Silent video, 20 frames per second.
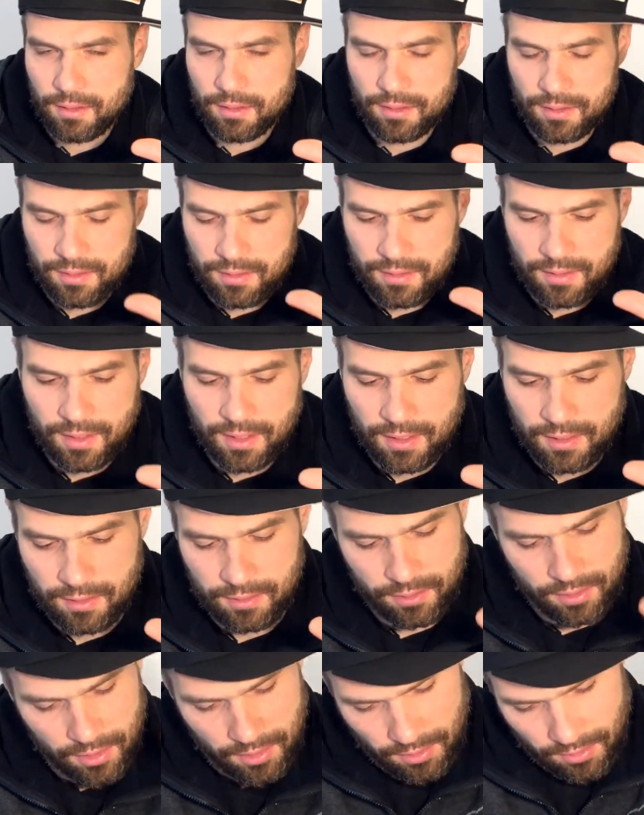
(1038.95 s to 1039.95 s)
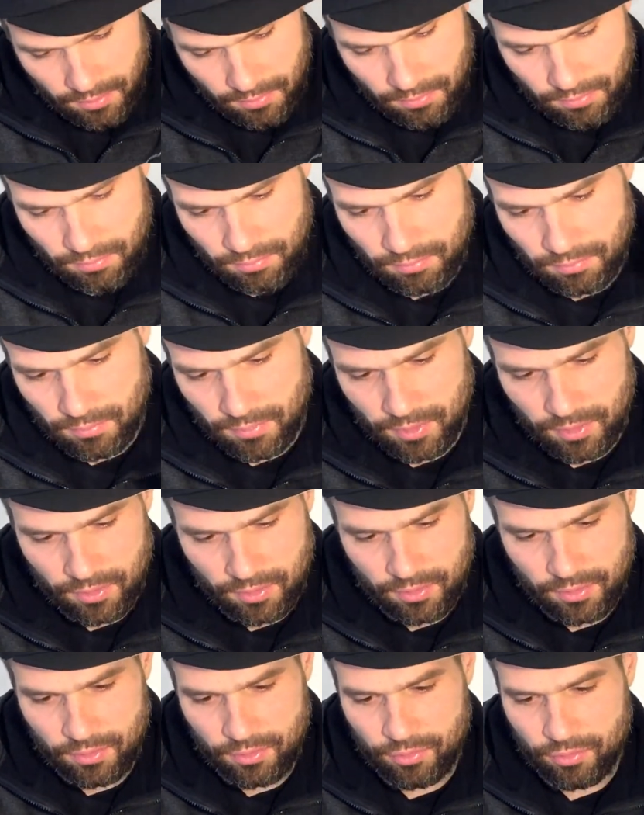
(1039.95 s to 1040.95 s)
Sit is just
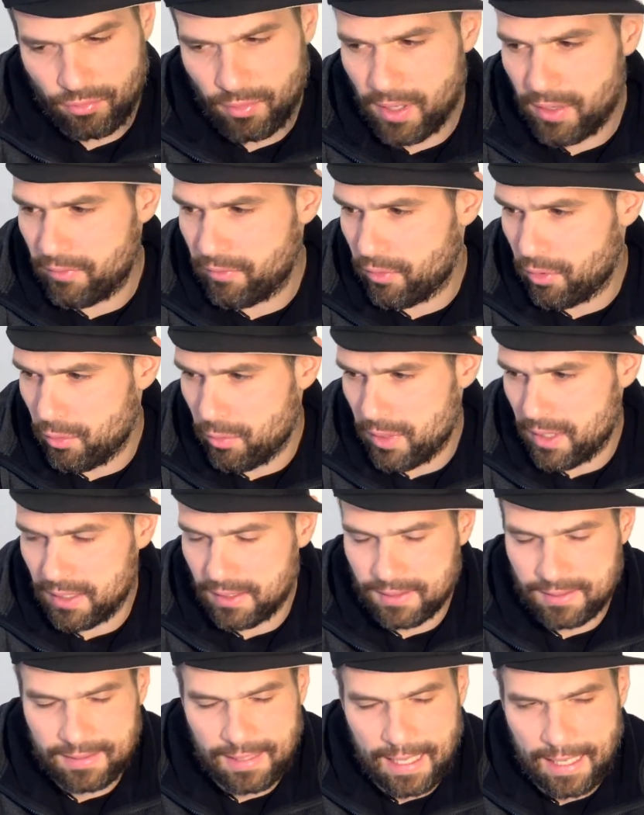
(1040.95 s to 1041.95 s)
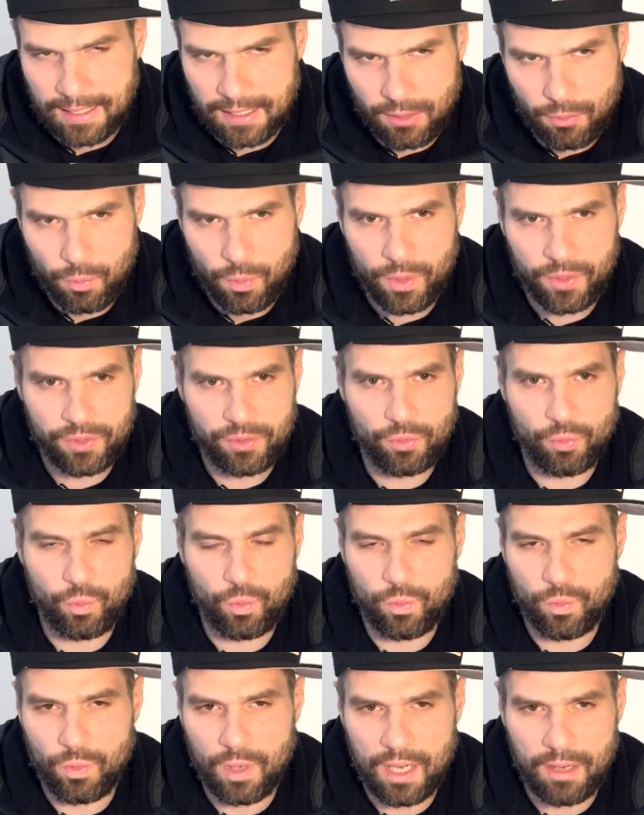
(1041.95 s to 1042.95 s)
straightforward, exactly
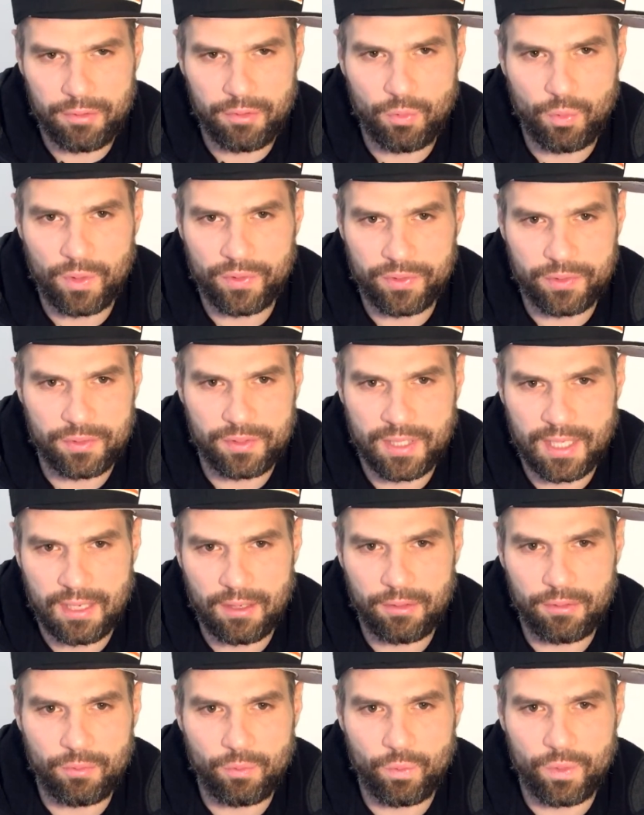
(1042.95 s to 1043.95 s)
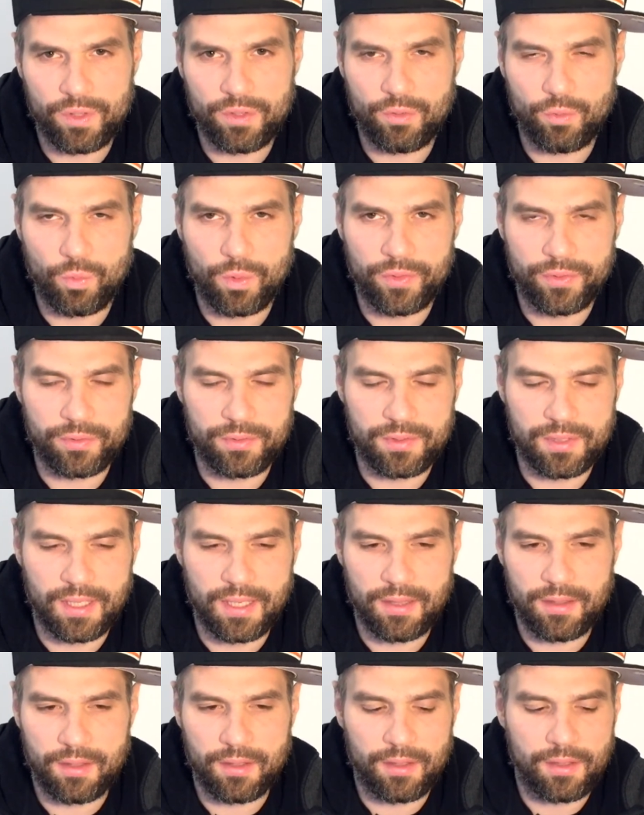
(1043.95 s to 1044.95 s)
how you want to sound when you want to say
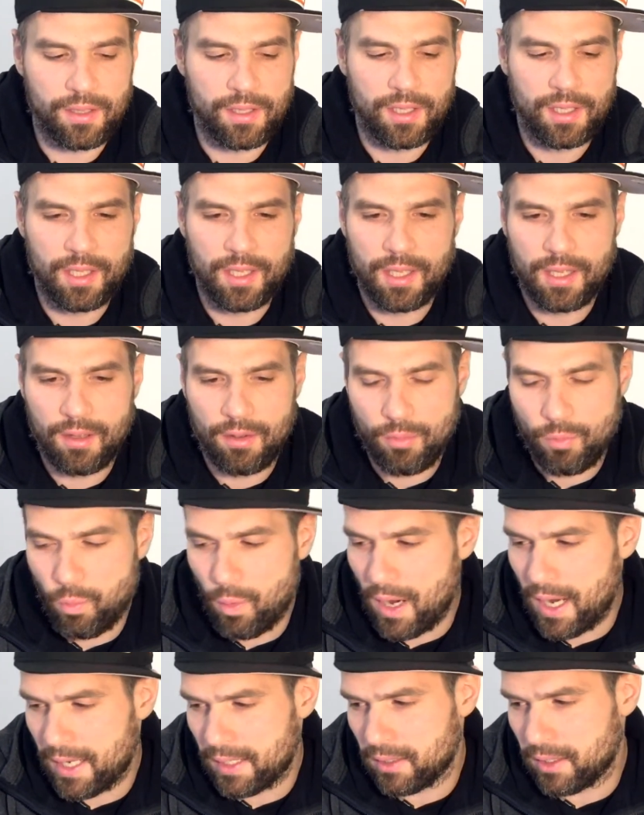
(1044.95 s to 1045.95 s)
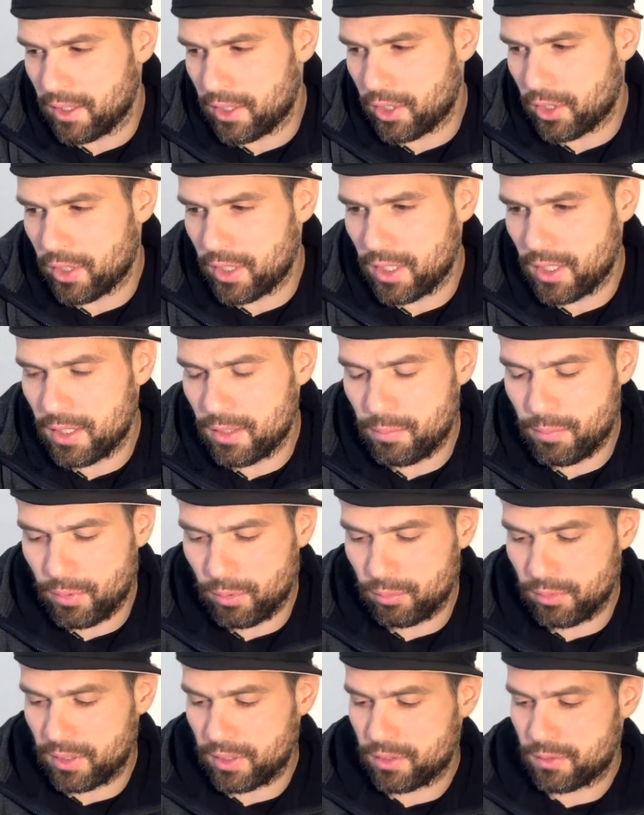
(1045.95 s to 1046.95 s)
the Y letter in
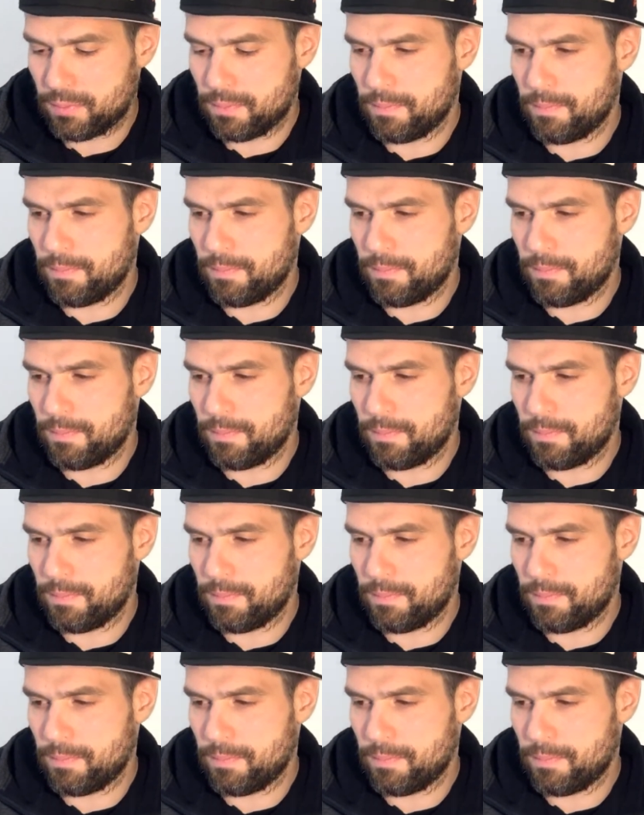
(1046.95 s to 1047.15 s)
Polish.